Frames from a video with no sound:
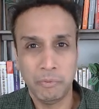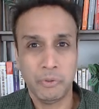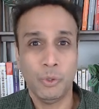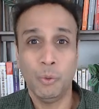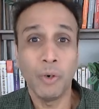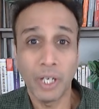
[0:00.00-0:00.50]

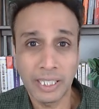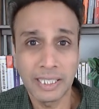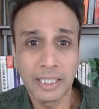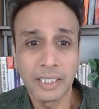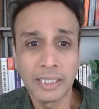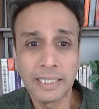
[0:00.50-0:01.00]
what?
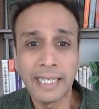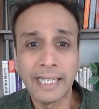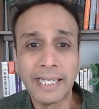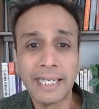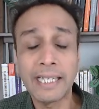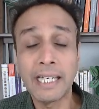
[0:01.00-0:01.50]

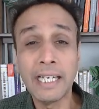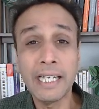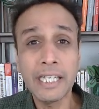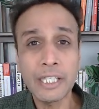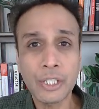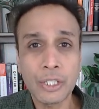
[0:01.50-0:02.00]
It
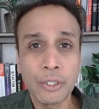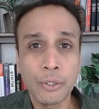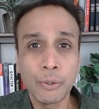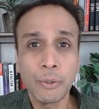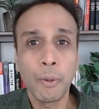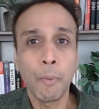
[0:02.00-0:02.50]
leads
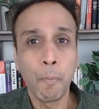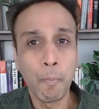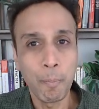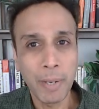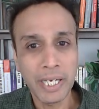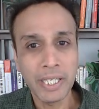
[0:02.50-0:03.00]
to
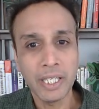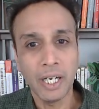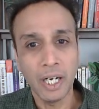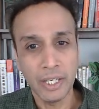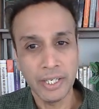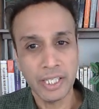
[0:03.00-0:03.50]
many
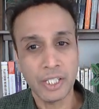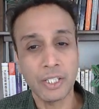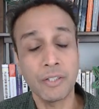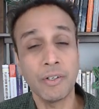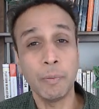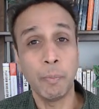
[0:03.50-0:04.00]

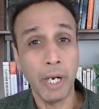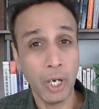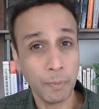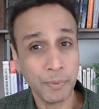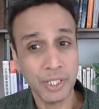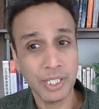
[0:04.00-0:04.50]
unnecessary
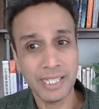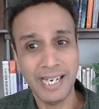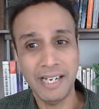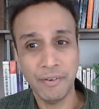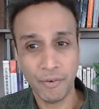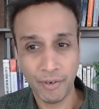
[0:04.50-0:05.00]
biopsies
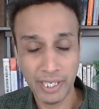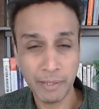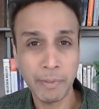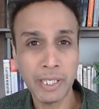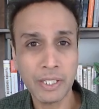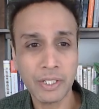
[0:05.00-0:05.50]
and
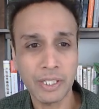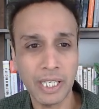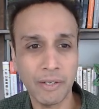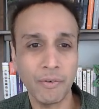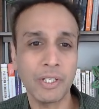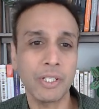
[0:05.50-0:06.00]
treatments
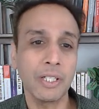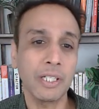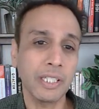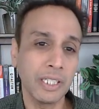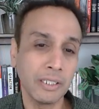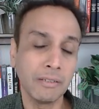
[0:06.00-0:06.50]
that result
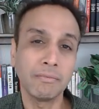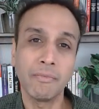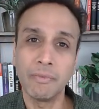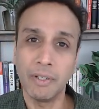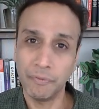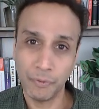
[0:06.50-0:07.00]
in,
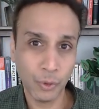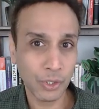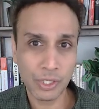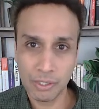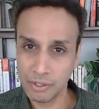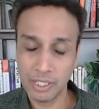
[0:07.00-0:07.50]
of
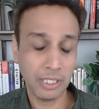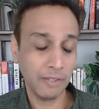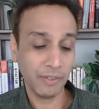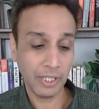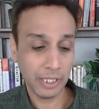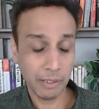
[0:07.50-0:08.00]
course,
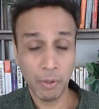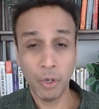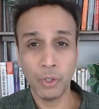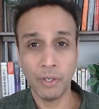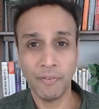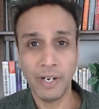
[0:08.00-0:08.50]
significant
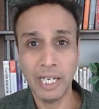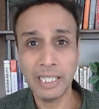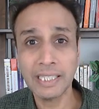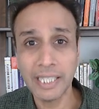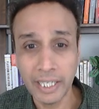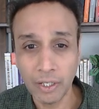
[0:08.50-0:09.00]
amount of
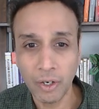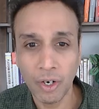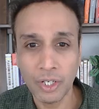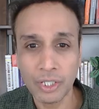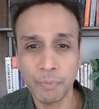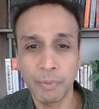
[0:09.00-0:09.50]
healthcare
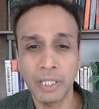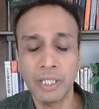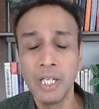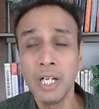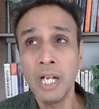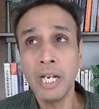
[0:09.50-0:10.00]
costs, but
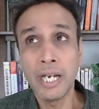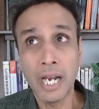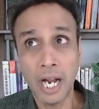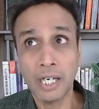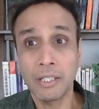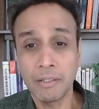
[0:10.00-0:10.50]

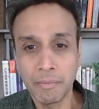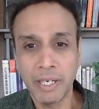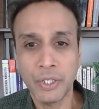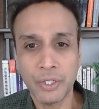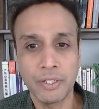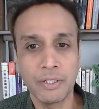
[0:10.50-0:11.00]
not to
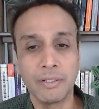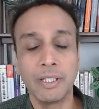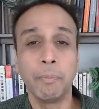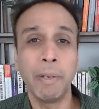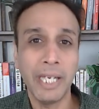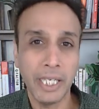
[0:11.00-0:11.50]
mention the
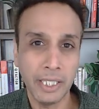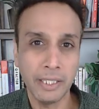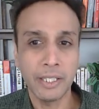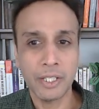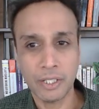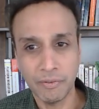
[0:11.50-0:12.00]
pain,
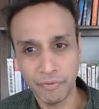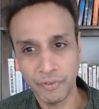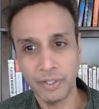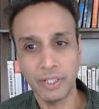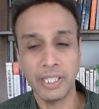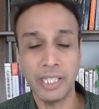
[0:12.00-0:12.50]

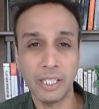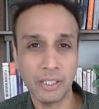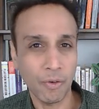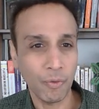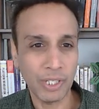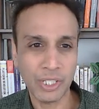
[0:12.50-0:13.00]
discomfort, and other
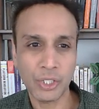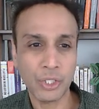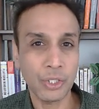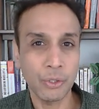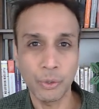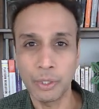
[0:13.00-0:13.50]
risks
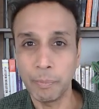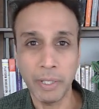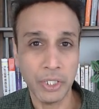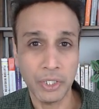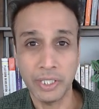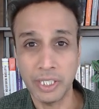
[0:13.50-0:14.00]
to the
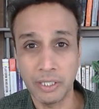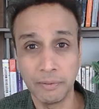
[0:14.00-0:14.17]
patient.